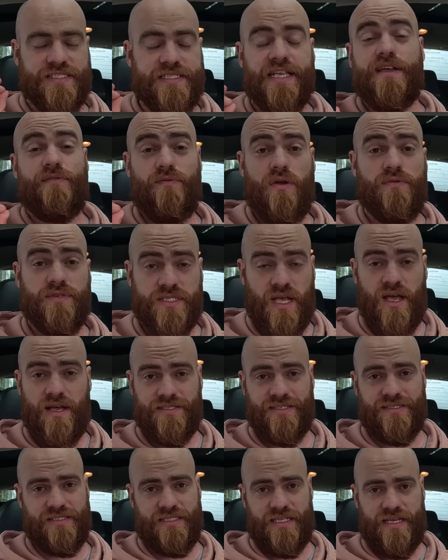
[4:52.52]
zero
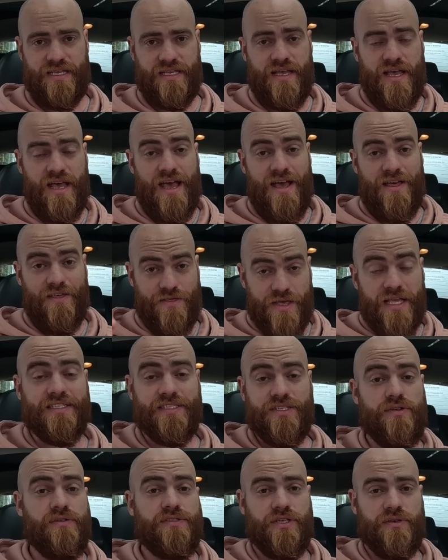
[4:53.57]
certainty,
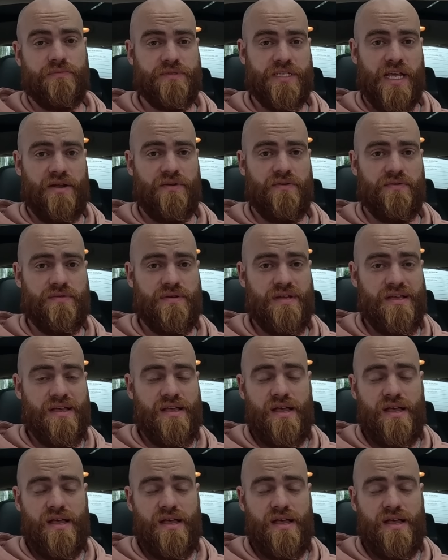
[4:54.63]
this YouTube channel,